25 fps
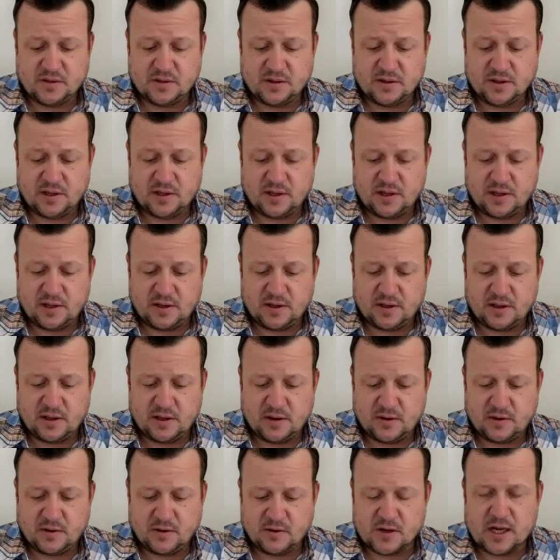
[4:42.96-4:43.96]

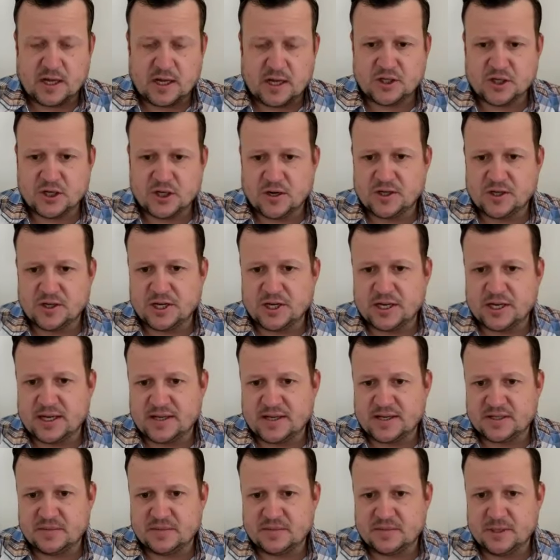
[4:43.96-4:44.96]
you're not charging an
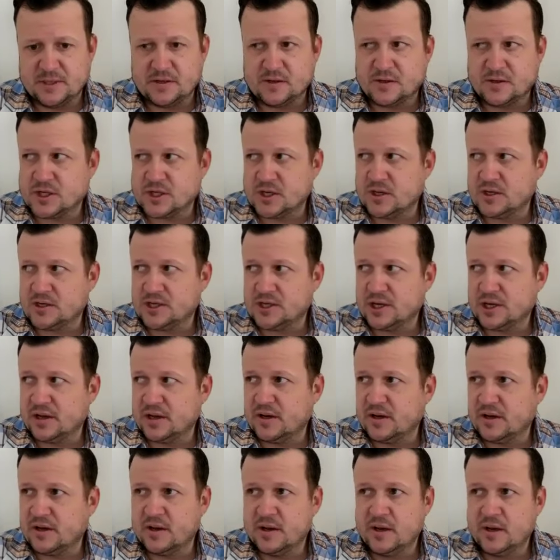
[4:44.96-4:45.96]
estimate, you're charging
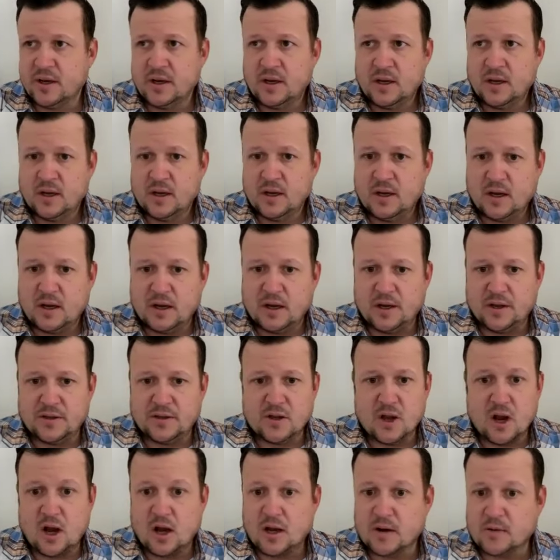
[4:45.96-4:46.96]
a
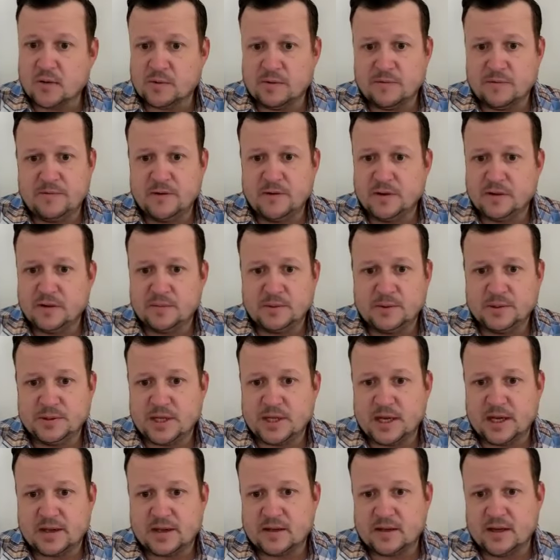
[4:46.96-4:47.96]
non-refundable
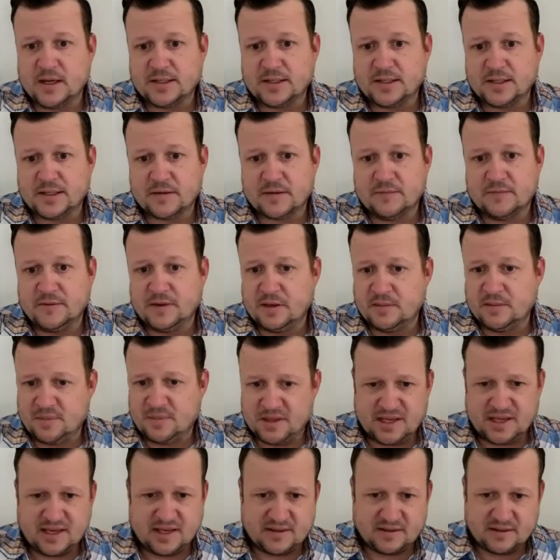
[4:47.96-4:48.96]
diagnostic fee.
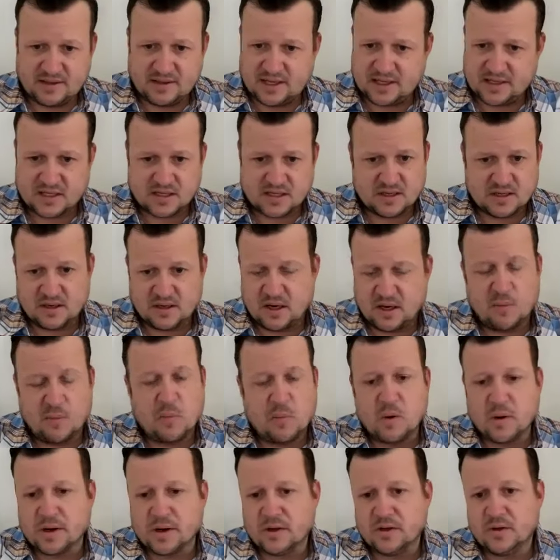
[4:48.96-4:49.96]
But that's a
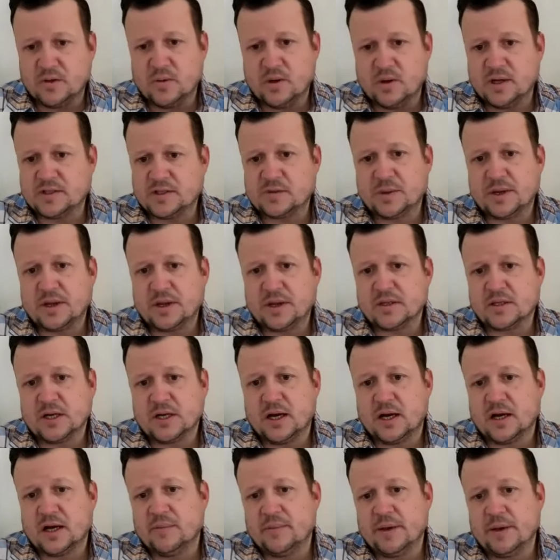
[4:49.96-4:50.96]
point of nuance we can
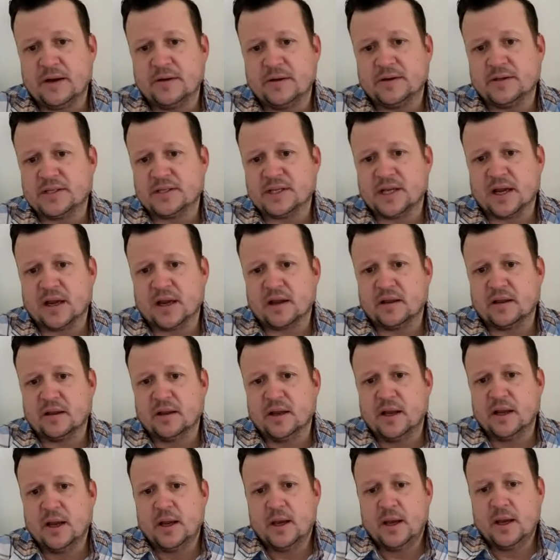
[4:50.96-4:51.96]
talk about in a second.
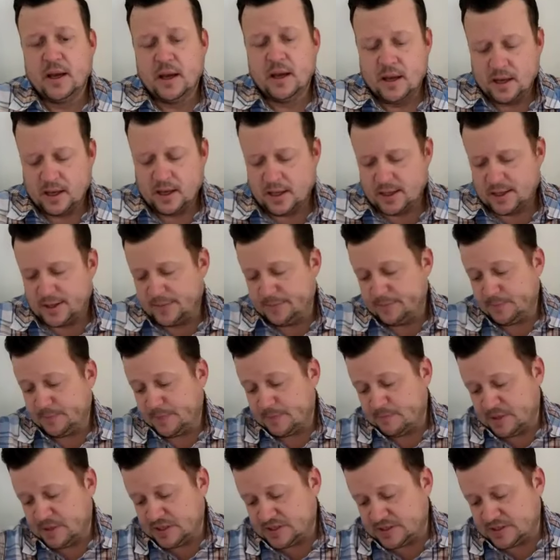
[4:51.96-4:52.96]

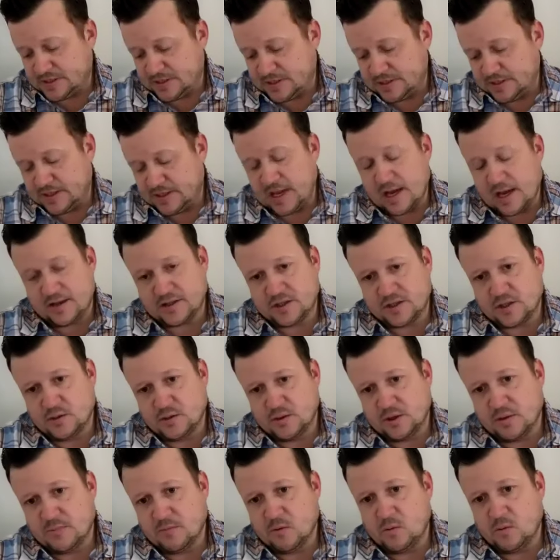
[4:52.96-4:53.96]
Yeah, so
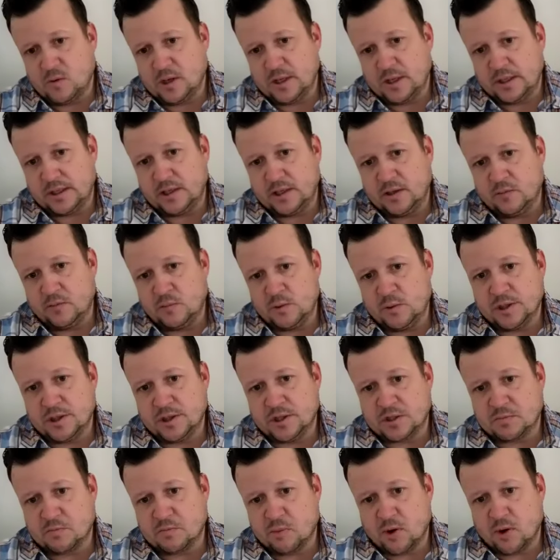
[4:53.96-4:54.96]
number one, it
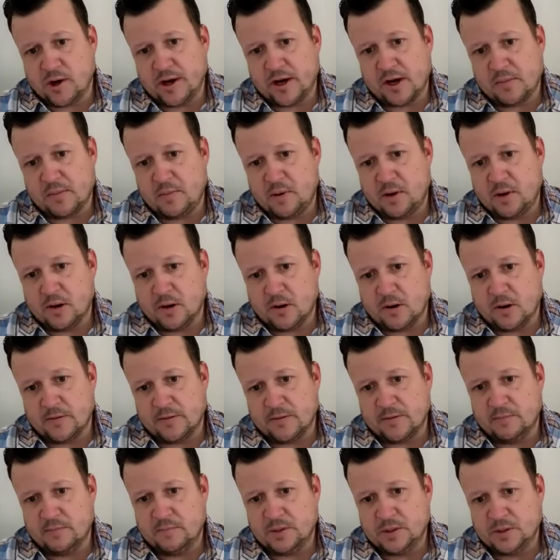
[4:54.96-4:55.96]
was break apart
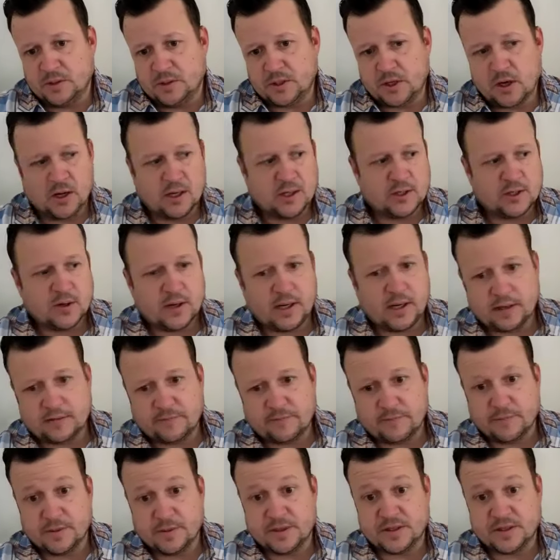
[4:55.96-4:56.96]
the build contract
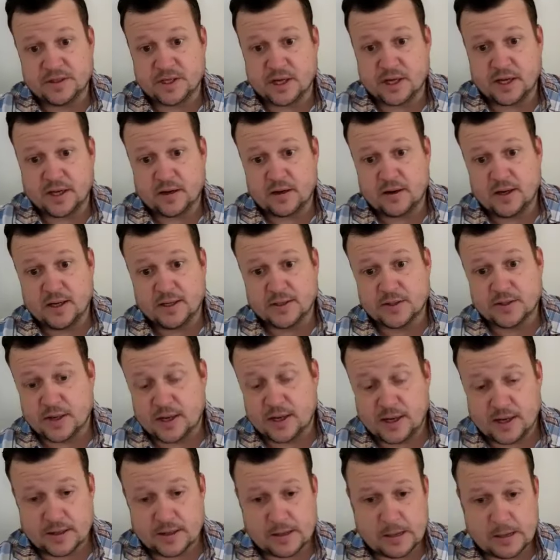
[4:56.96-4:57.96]
from the design
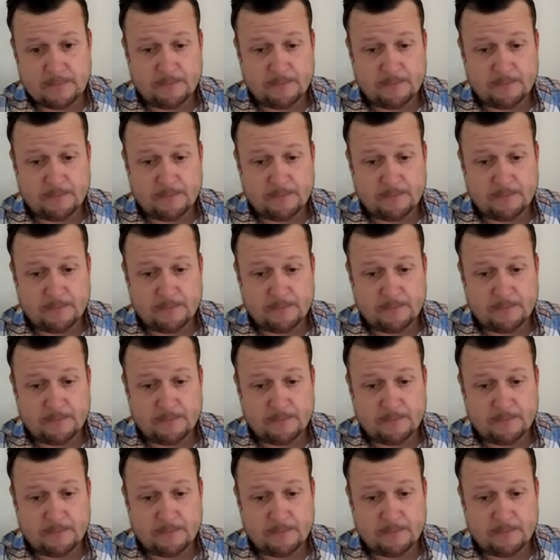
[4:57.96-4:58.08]
contract.